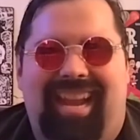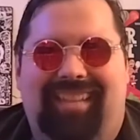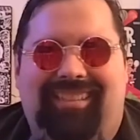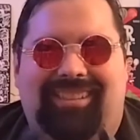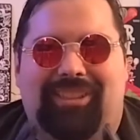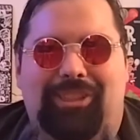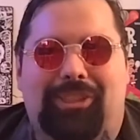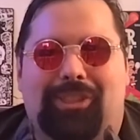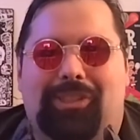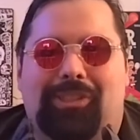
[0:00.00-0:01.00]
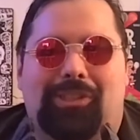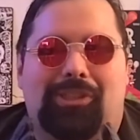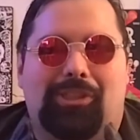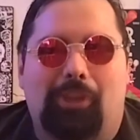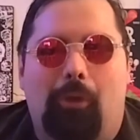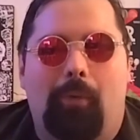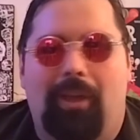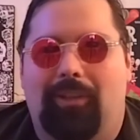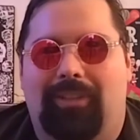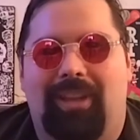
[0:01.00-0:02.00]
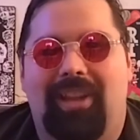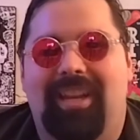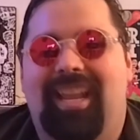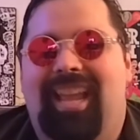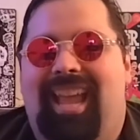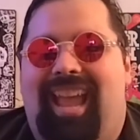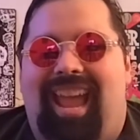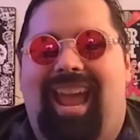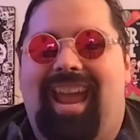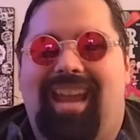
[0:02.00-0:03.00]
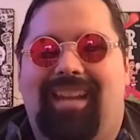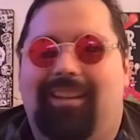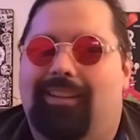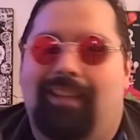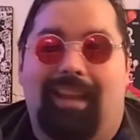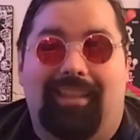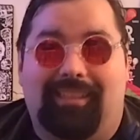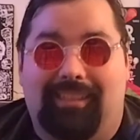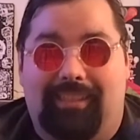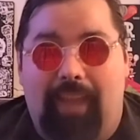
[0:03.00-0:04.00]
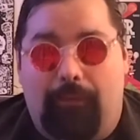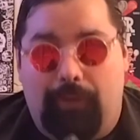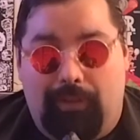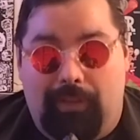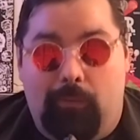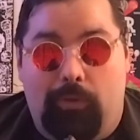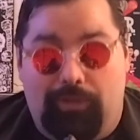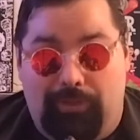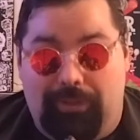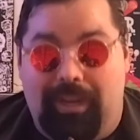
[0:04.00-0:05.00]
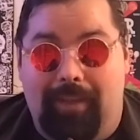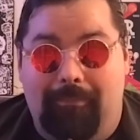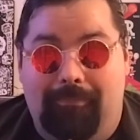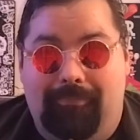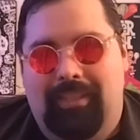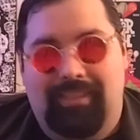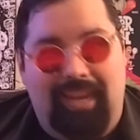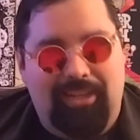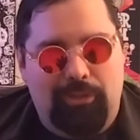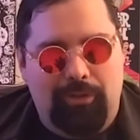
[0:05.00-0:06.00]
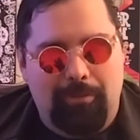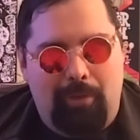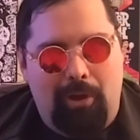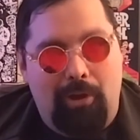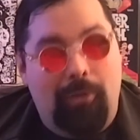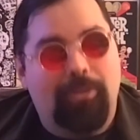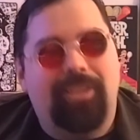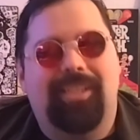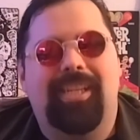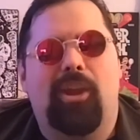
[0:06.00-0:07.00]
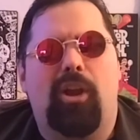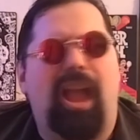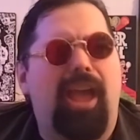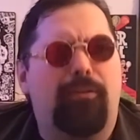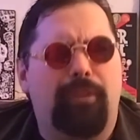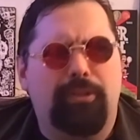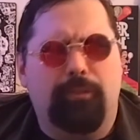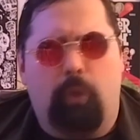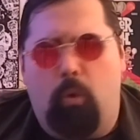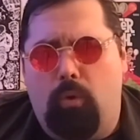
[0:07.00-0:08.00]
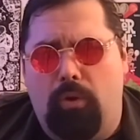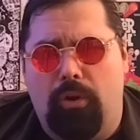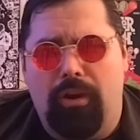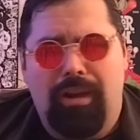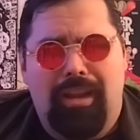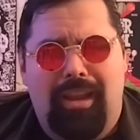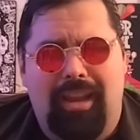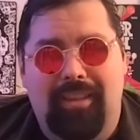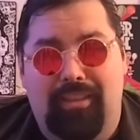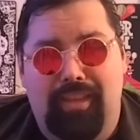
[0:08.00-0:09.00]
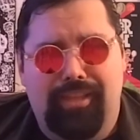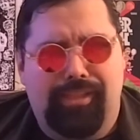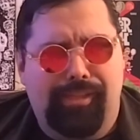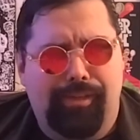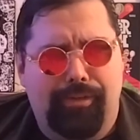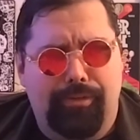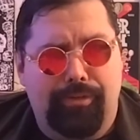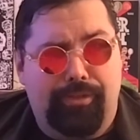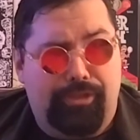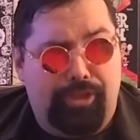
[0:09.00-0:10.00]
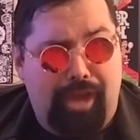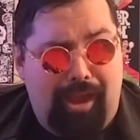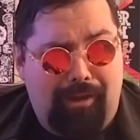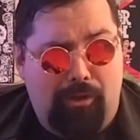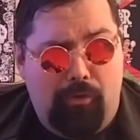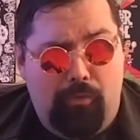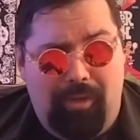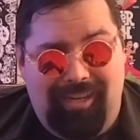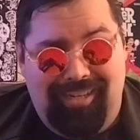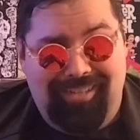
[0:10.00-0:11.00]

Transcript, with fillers: It's just so well done, and it's definitely worth your time. Stay tuned tomorrow to see our advent of horror in this year's Jack-O-Ween.